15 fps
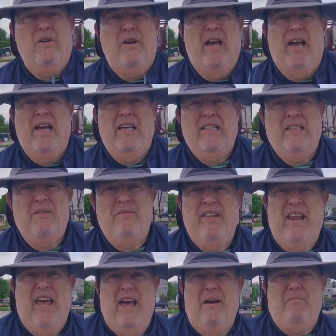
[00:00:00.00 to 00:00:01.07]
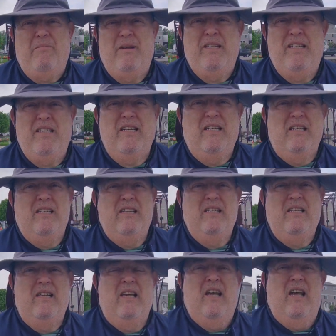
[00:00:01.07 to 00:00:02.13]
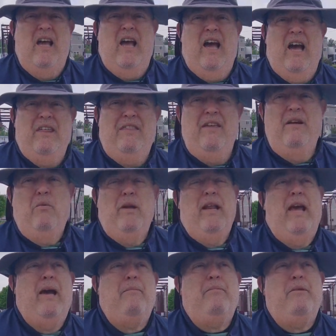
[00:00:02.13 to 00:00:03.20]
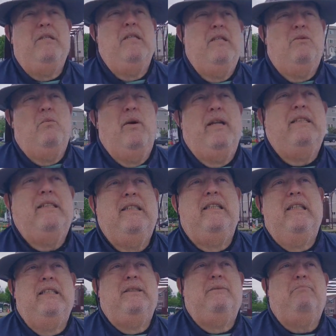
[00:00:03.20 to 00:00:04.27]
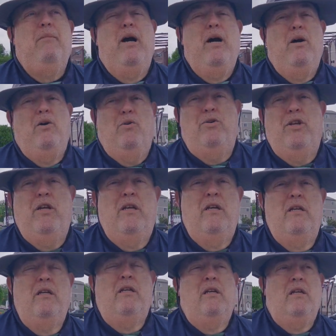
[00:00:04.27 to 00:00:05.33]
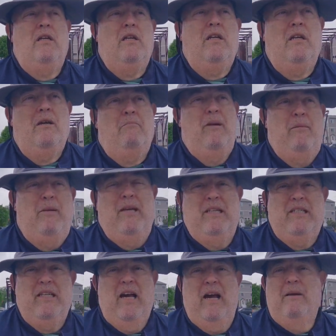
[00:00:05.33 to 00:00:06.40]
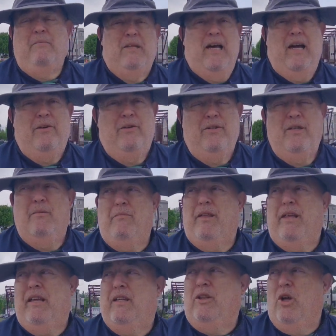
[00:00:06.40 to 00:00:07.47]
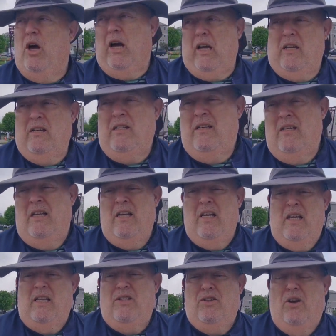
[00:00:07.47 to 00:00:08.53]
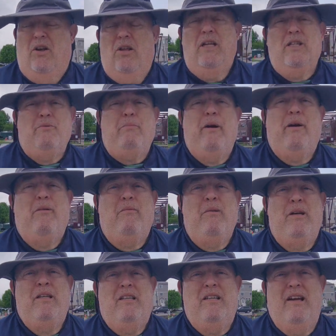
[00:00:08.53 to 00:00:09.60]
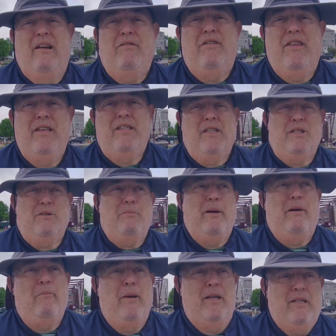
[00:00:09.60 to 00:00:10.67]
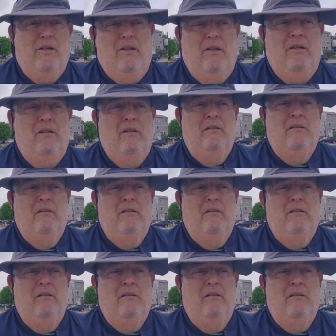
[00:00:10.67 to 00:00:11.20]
okay something happened I think what happens is when it's in this mode maybe it times out or something look it's all an experiment everything's experimental